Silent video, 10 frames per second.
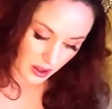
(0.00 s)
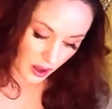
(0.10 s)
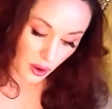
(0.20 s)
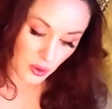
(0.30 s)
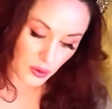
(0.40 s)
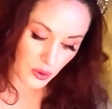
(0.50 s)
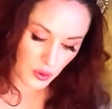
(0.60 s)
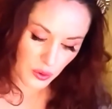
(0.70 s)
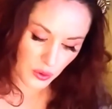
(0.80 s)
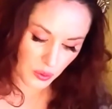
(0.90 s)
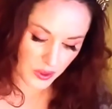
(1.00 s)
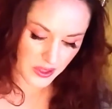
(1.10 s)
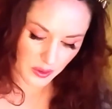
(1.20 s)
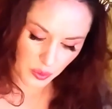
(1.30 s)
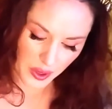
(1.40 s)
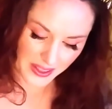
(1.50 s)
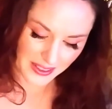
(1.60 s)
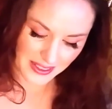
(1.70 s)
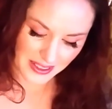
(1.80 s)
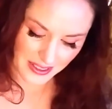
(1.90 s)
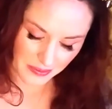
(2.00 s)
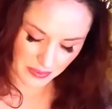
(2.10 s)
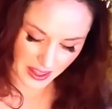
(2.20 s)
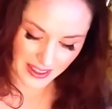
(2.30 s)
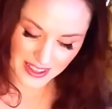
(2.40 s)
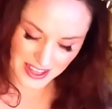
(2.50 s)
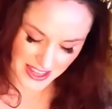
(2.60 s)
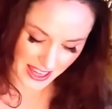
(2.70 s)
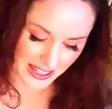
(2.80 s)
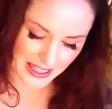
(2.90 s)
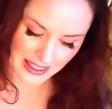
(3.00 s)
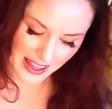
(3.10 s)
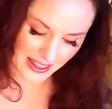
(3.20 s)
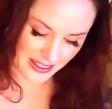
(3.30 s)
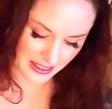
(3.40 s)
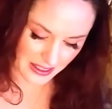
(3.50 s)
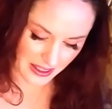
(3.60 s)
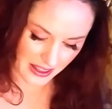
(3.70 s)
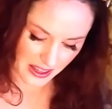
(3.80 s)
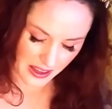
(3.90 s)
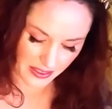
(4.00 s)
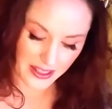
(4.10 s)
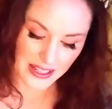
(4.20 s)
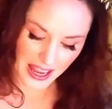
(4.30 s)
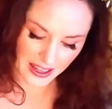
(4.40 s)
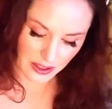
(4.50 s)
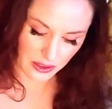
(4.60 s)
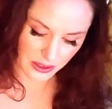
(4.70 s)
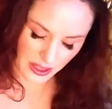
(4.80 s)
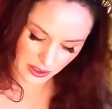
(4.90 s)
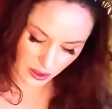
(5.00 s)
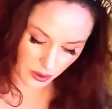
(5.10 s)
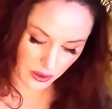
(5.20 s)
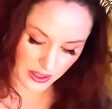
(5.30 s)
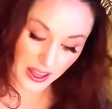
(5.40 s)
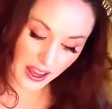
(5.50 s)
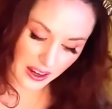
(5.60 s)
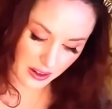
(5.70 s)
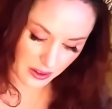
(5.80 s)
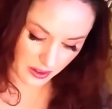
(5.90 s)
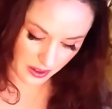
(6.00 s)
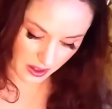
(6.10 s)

Oh, cool was the wind in the shady lane that tangled his curly hair.